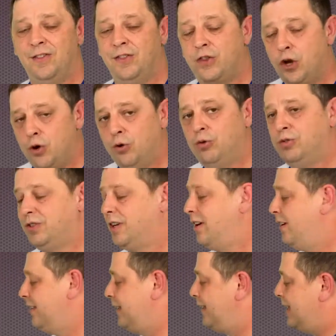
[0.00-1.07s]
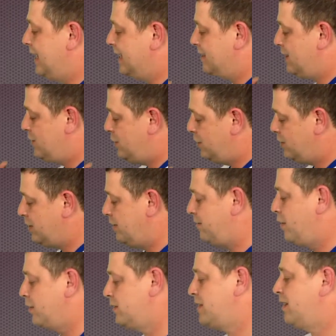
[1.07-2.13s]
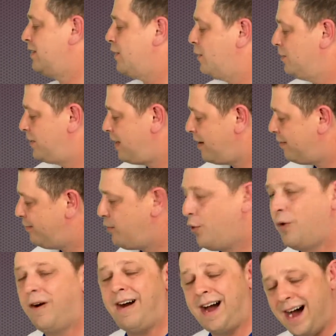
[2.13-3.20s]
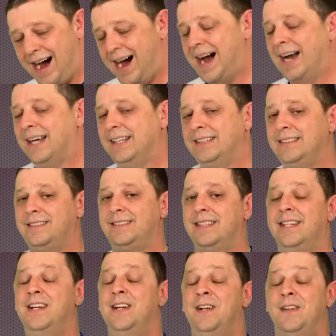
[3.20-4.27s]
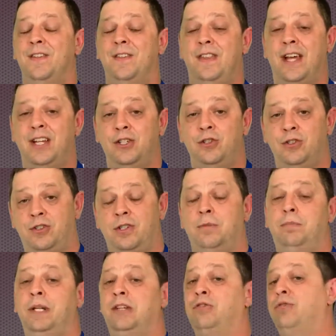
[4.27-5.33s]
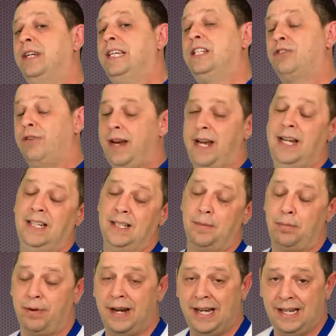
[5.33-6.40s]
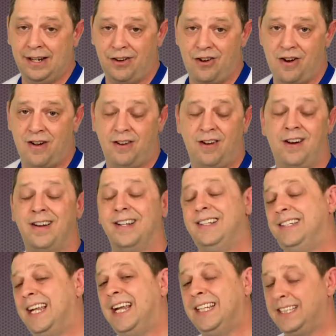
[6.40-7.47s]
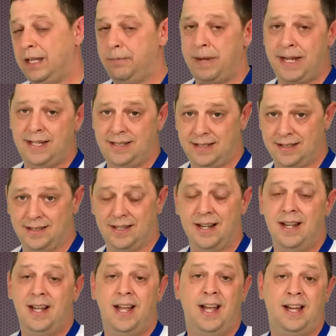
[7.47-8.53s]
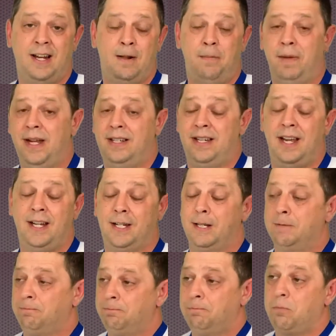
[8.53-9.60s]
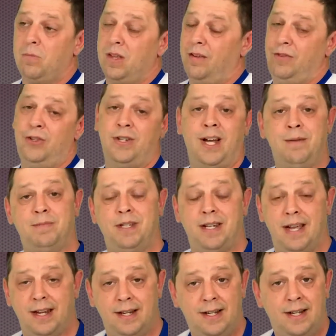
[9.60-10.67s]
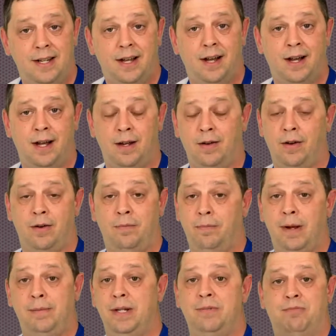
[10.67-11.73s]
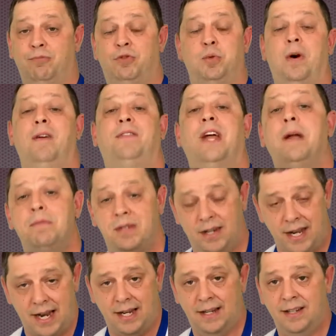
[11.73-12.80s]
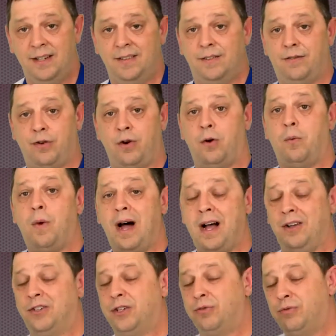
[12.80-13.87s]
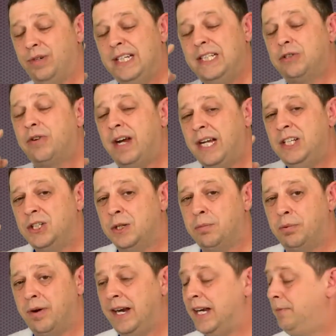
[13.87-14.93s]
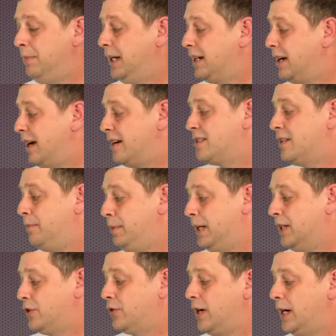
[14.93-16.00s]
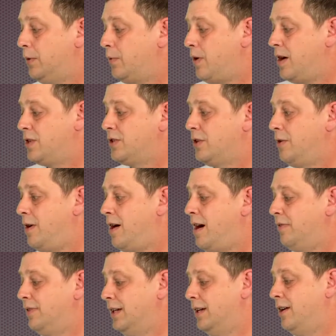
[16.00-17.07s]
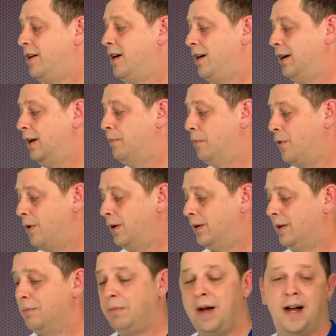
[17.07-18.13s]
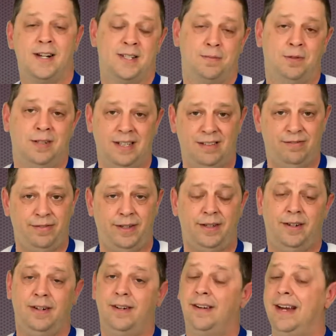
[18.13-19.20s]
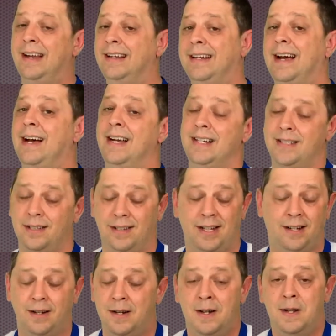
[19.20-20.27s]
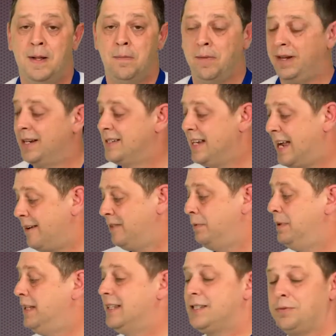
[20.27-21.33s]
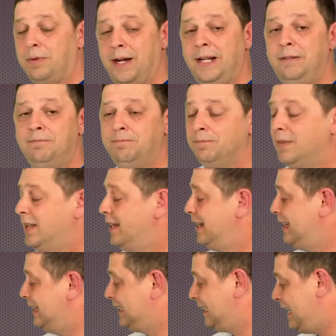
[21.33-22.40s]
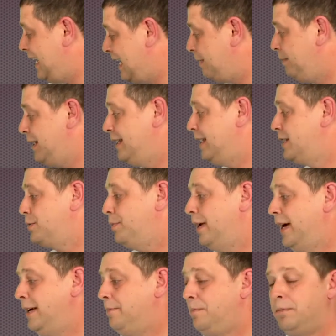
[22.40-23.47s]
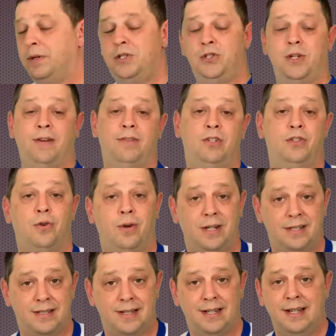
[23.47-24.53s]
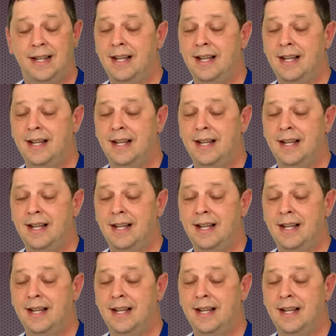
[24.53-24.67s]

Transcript: Those are the things that you should focus on. Those are the 4 eyes that you should be retraining the brain on a daily basis. And it may take a few times a day, or maybe 12 times a day for a while, to retrain your brain, because of being trained washed so often on immoral, impossible, inferior, and isolated. It doesn't have to be this way. It can be this way, but you have a choice.